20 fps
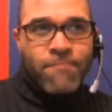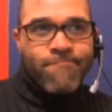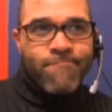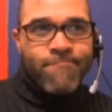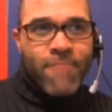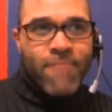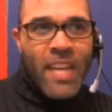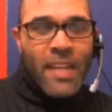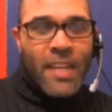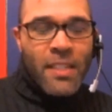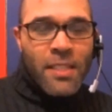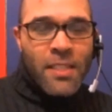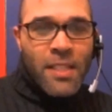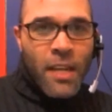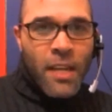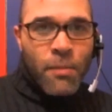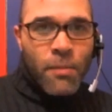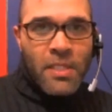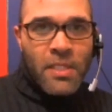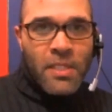
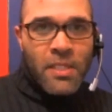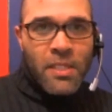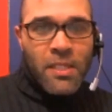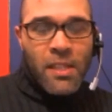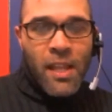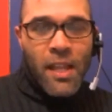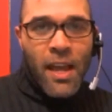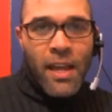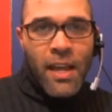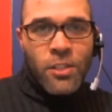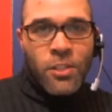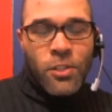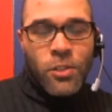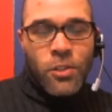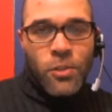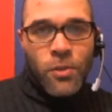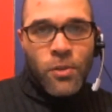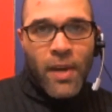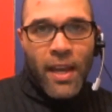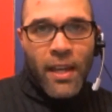excitement /
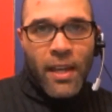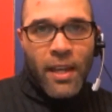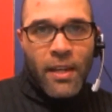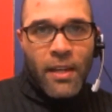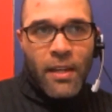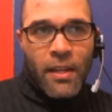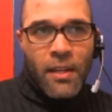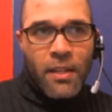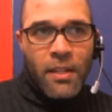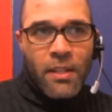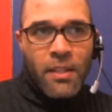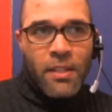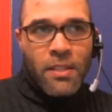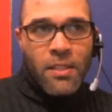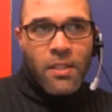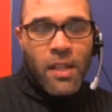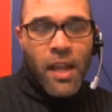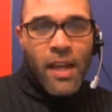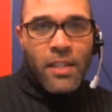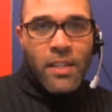dread
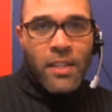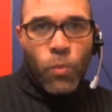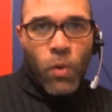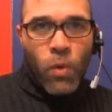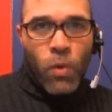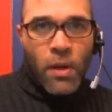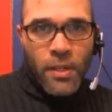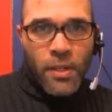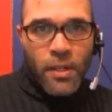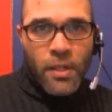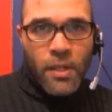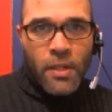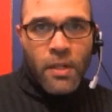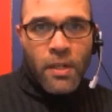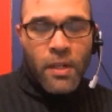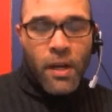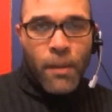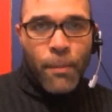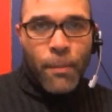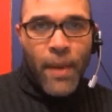/ wonder
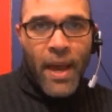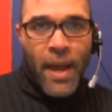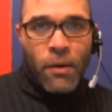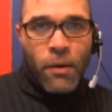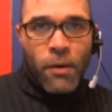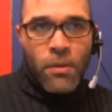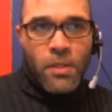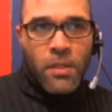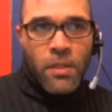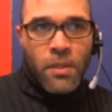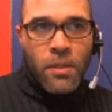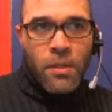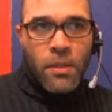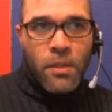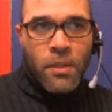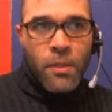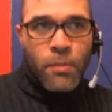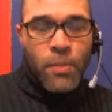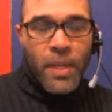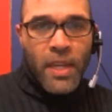about
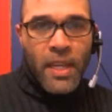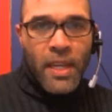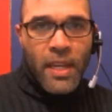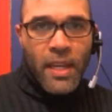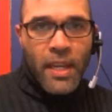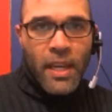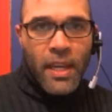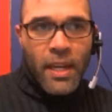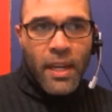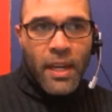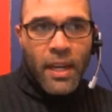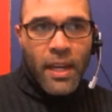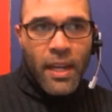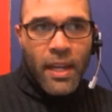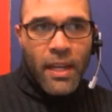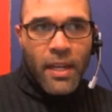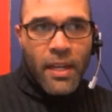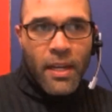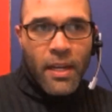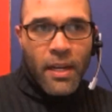being in
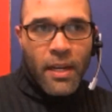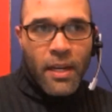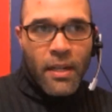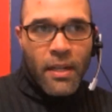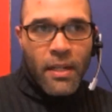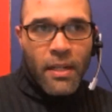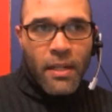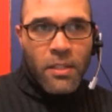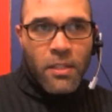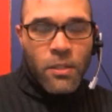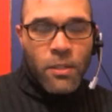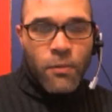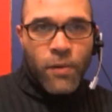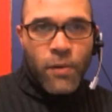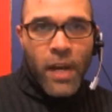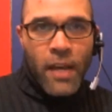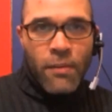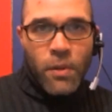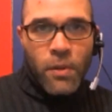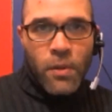a
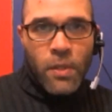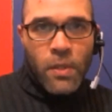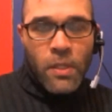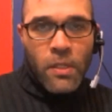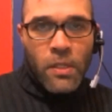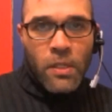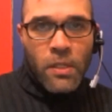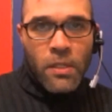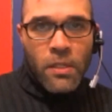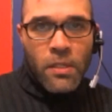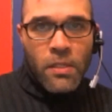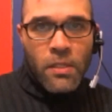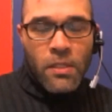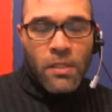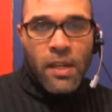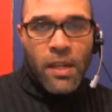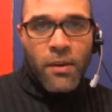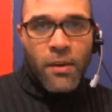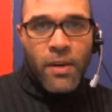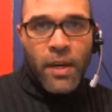survival
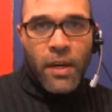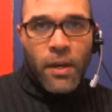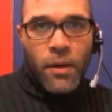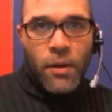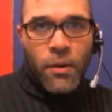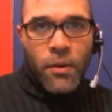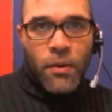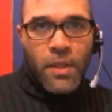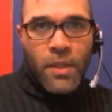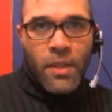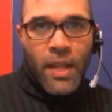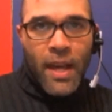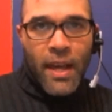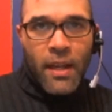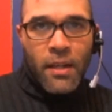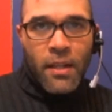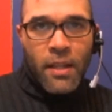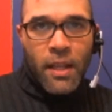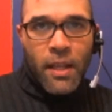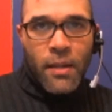scenario
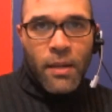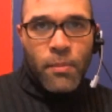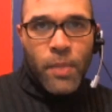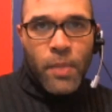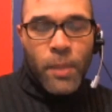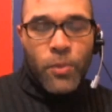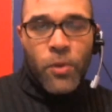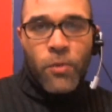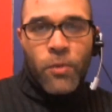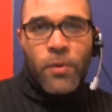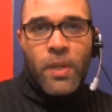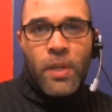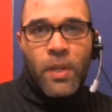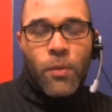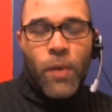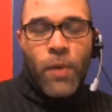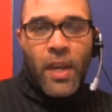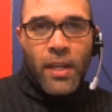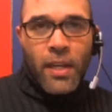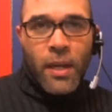that people are really
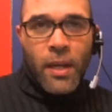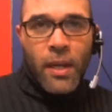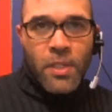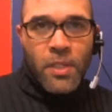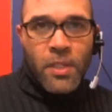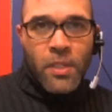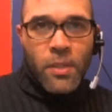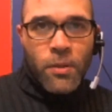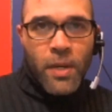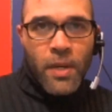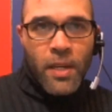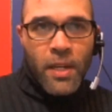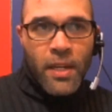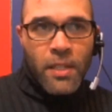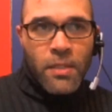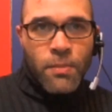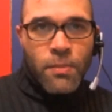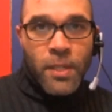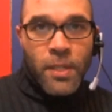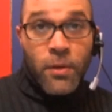waking up to, and
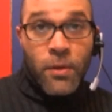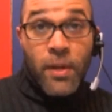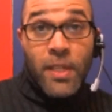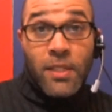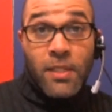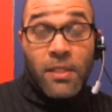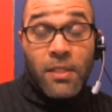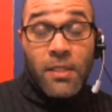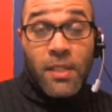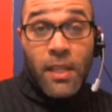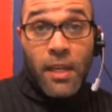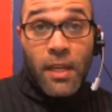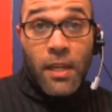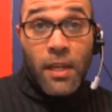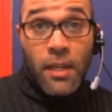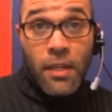it's been great to see it